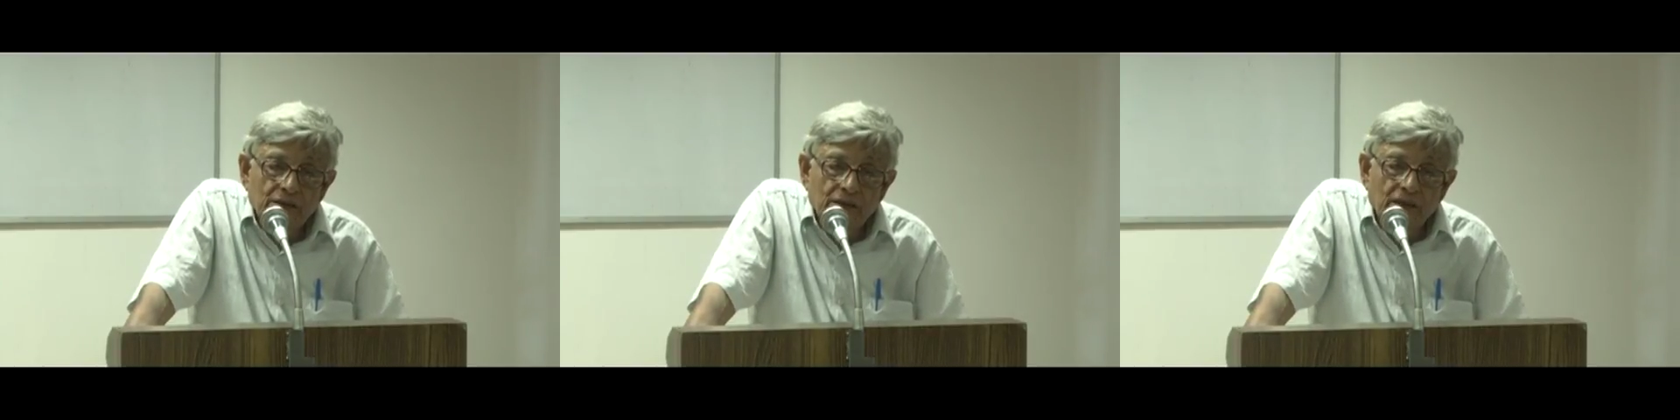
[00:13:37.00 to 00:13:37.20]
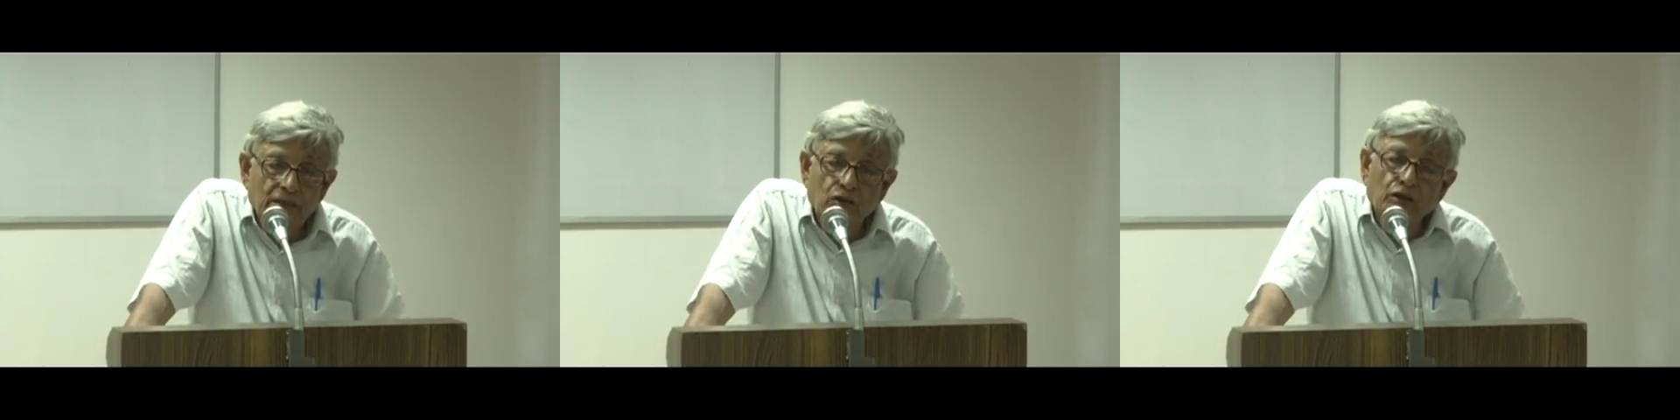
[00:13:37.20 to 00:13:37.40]

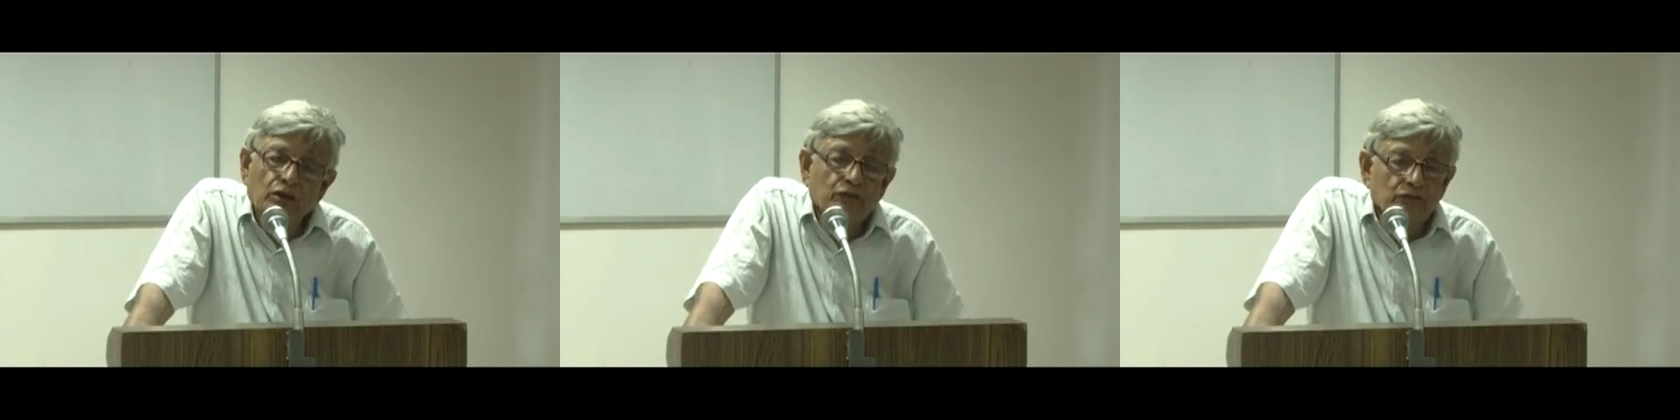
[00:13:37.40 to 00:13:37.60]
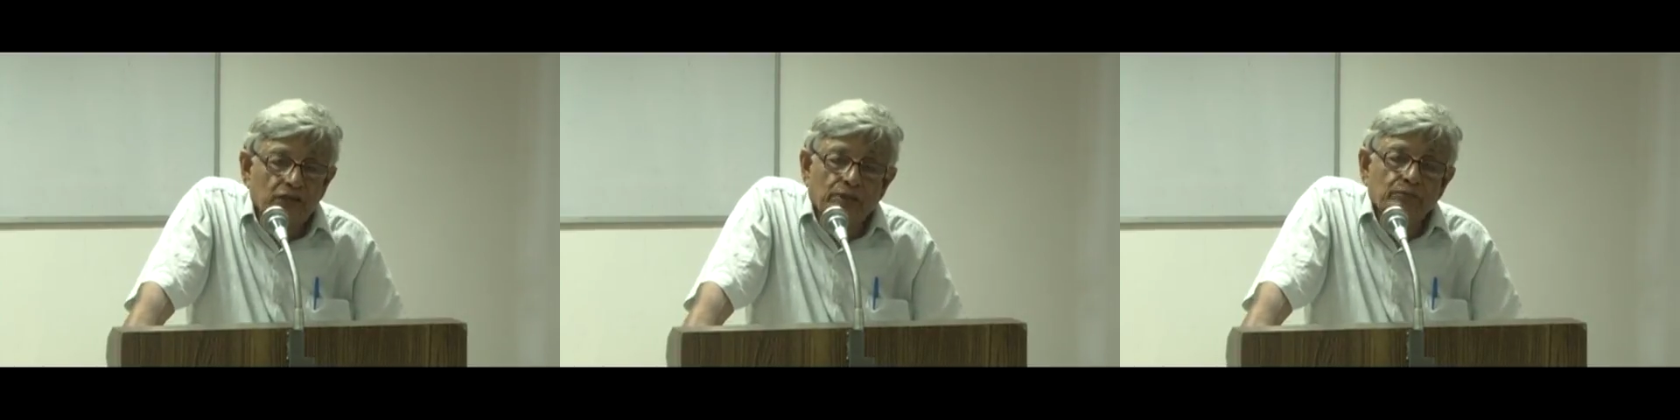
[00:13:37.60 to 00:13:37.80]
and
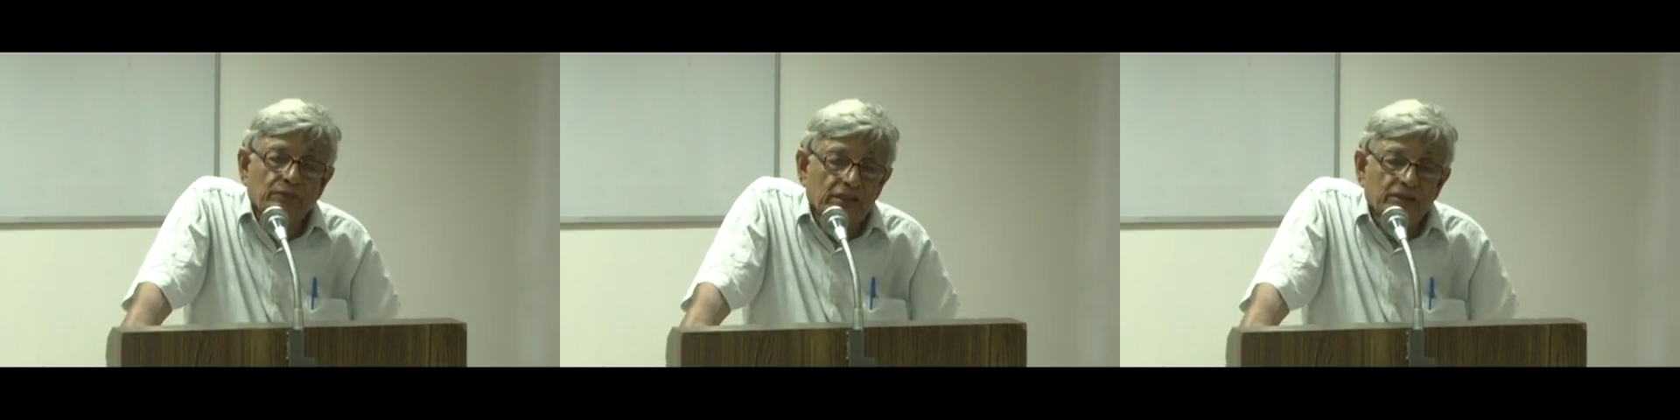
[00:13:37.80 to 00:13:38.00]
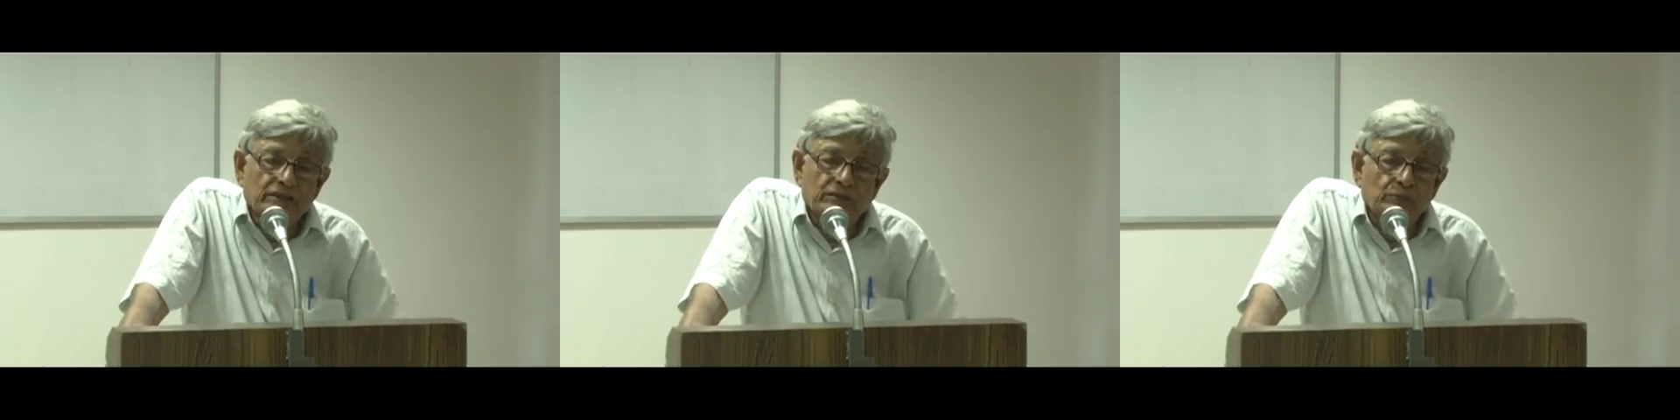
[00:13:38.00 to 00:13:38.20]
all of them
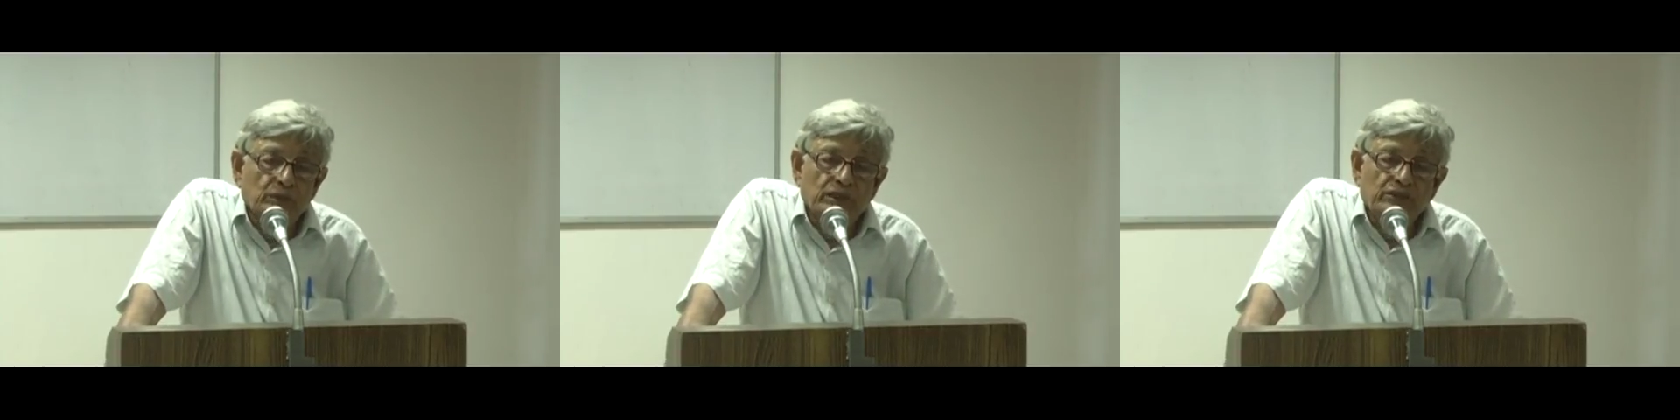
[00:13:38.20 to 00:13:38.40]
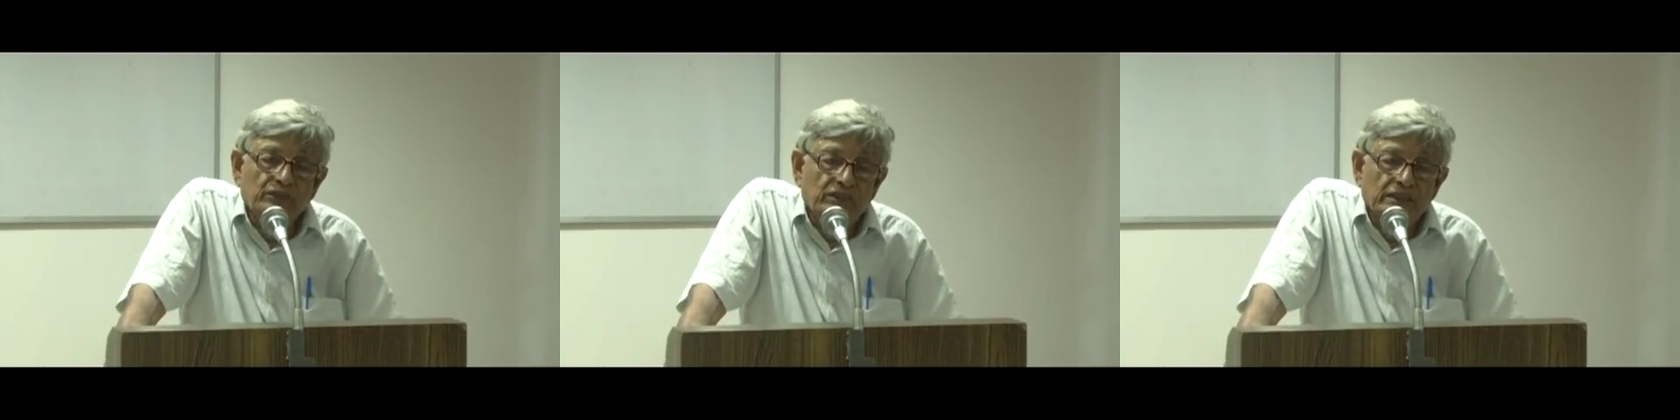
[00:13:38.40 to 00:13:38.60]
then
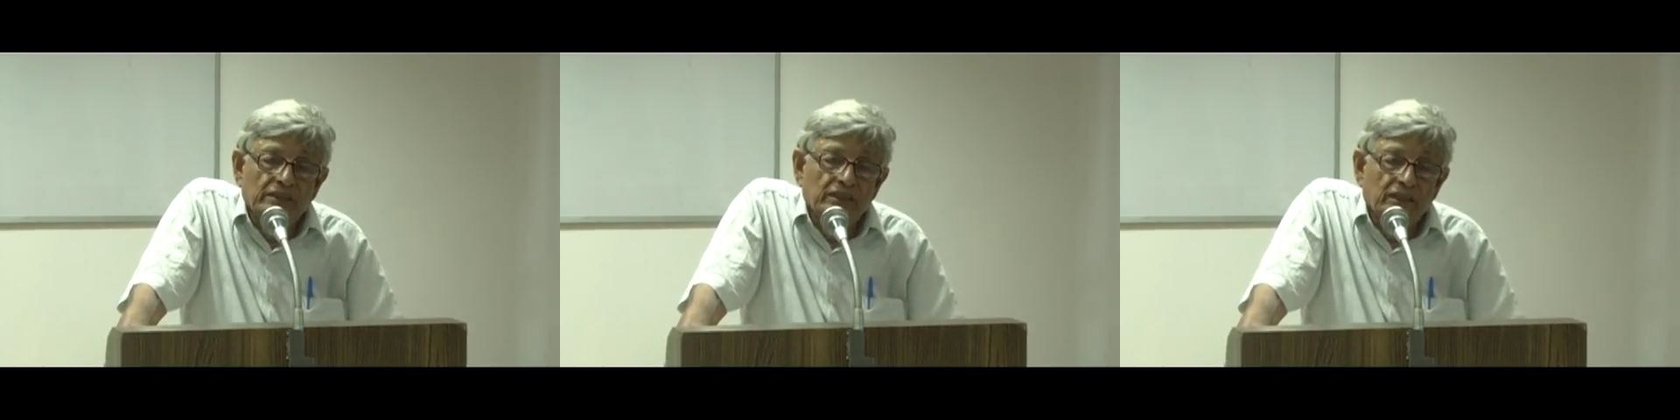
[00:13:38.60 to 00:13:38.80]
believe that